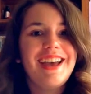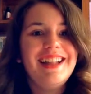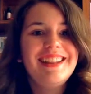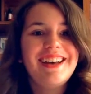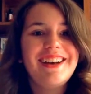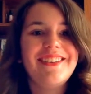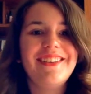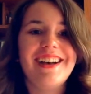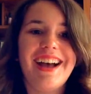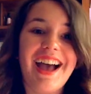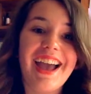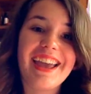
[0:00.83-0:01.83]
Hello.
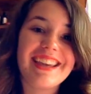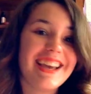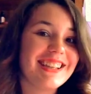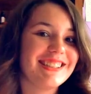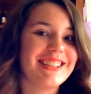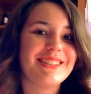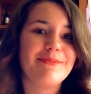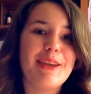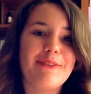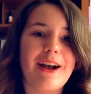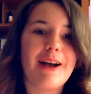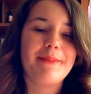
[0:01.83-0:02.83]
Hi. Yes, it's me,
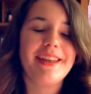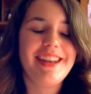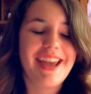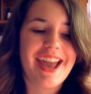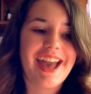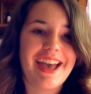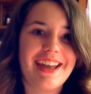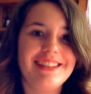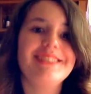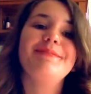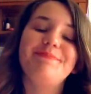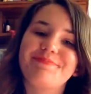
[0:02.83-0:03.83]
Robin,
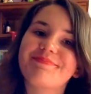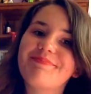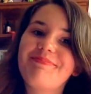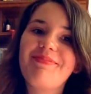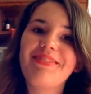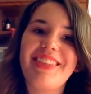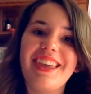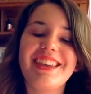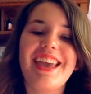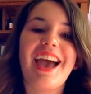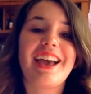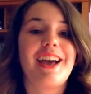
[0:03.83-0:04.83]
and
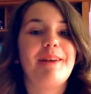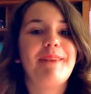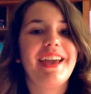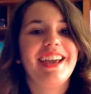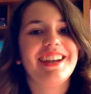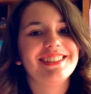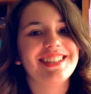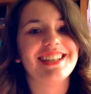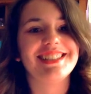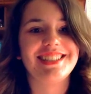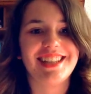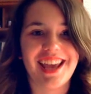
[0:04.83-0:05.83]
yeah, I got my hair
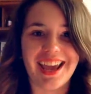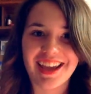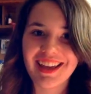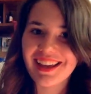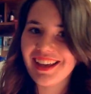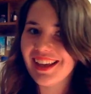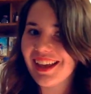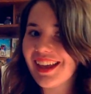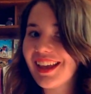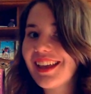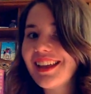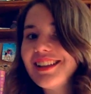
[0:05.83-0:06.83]
done today.
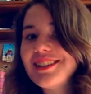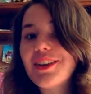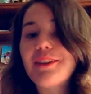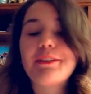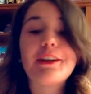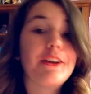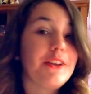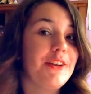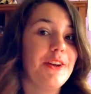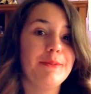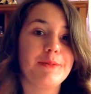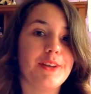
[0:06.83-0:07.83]
And so I figured,
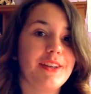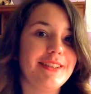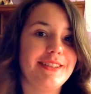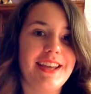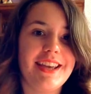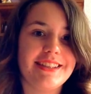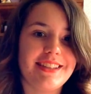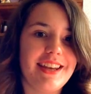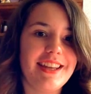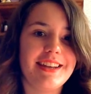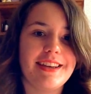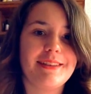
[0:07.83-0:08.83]
good as day as
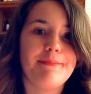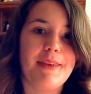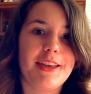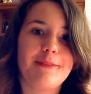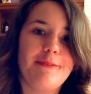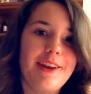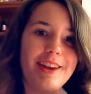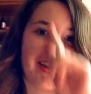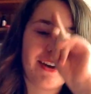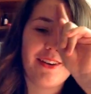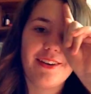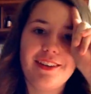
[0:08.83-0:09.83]
any to make a
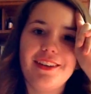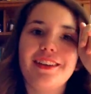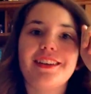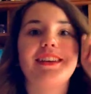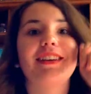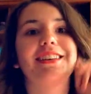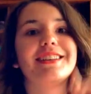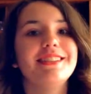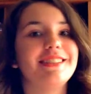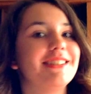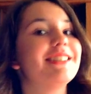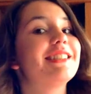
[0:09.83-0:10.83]
video,
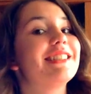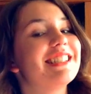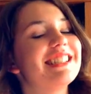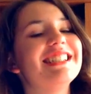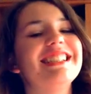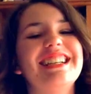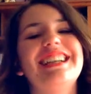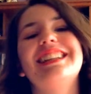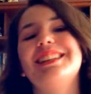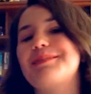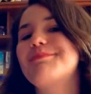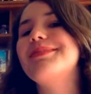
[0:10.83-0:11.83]
cause I
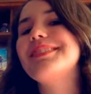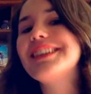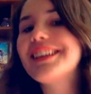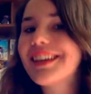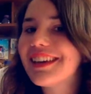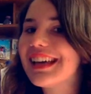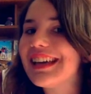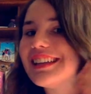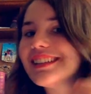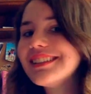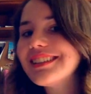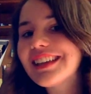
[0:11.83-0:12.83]
look pretty good.
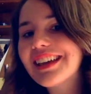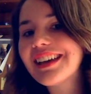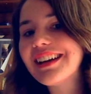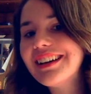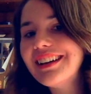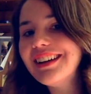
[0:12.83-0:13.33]
Yeah.